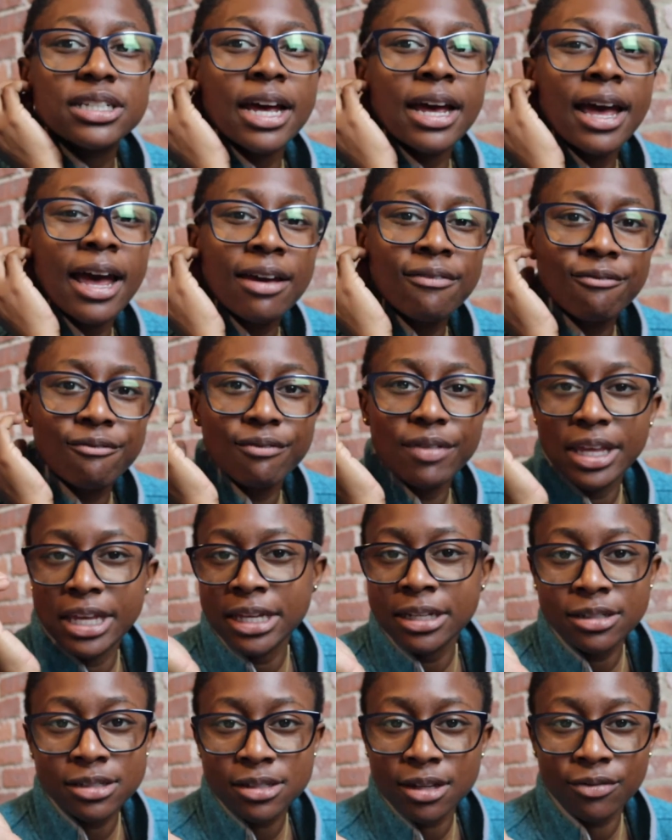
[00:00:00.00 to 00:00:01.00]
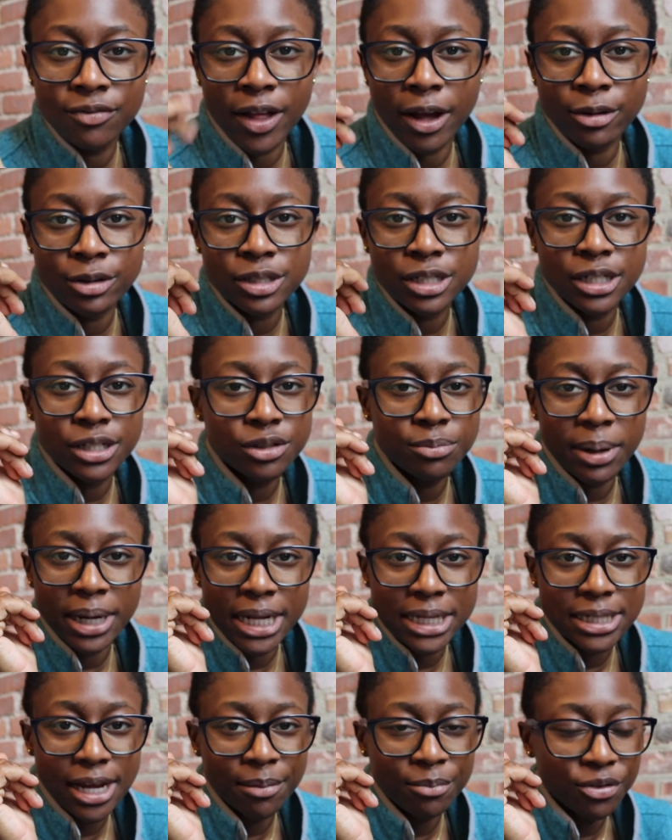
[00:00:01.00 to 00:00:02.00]
I've eaten sunflower seeds many
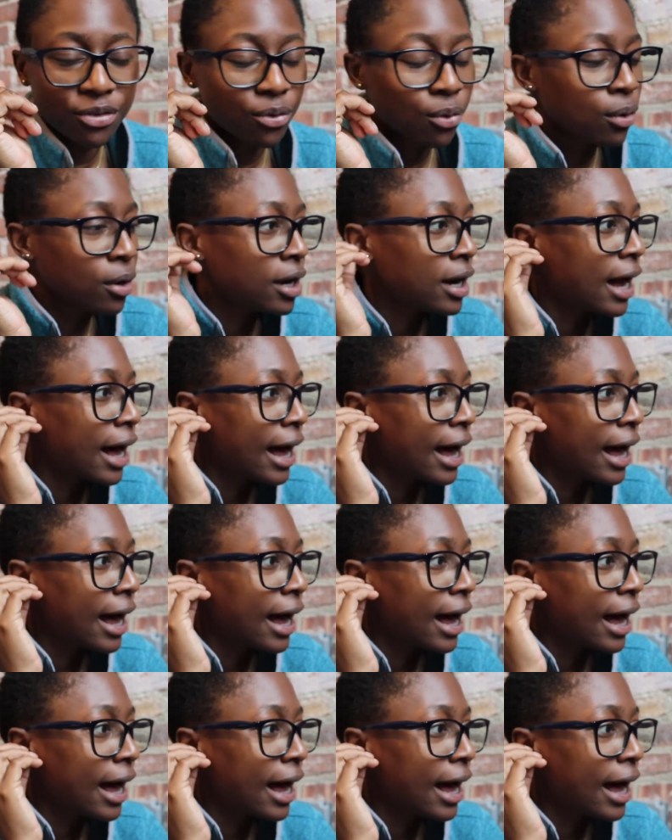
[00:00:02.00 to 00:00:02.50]
a time before.